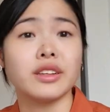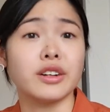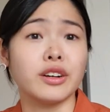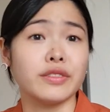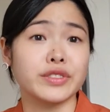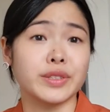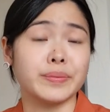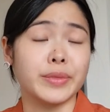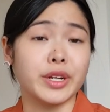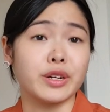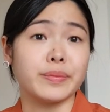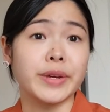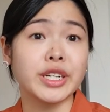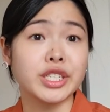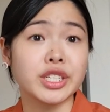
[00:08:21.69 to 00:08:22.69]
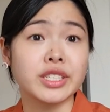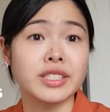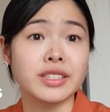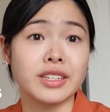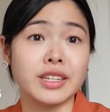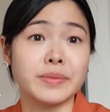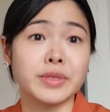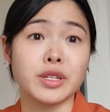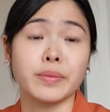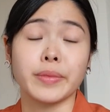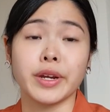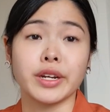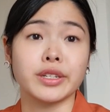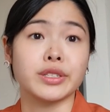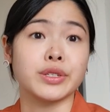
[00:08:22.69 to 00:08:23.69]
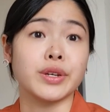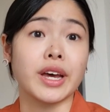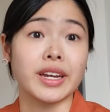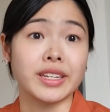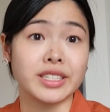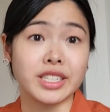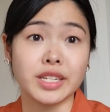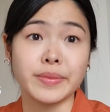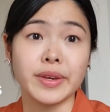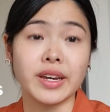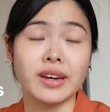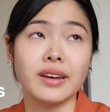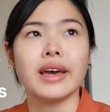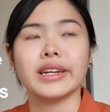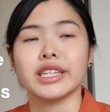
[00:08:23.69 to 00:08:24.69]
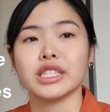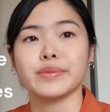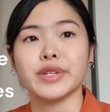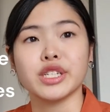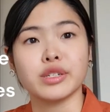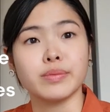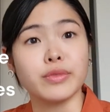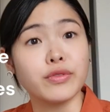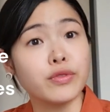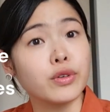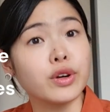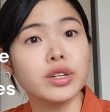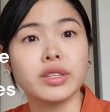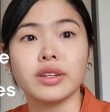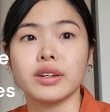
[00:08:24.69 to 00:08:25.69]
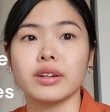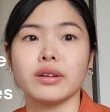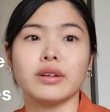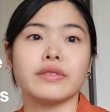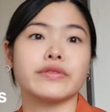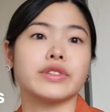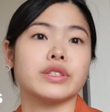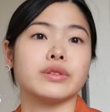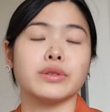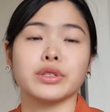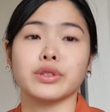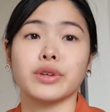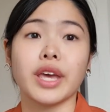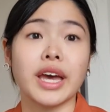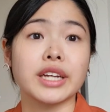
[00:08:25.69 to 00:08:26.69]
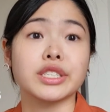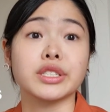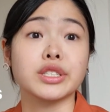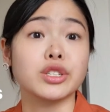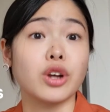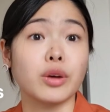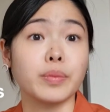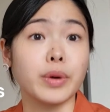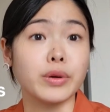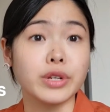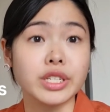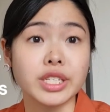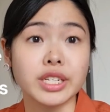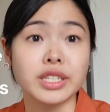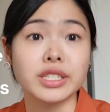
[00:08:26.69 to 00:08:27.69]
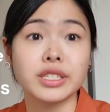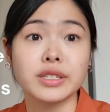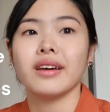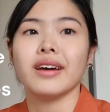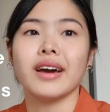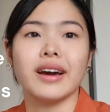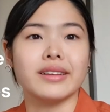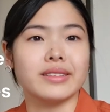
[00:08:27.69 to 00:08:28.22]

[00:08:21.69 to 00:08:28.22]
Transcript: There are often better pension schemes compared to academia, and as mentioned before, there are often also cash and stock bonuses.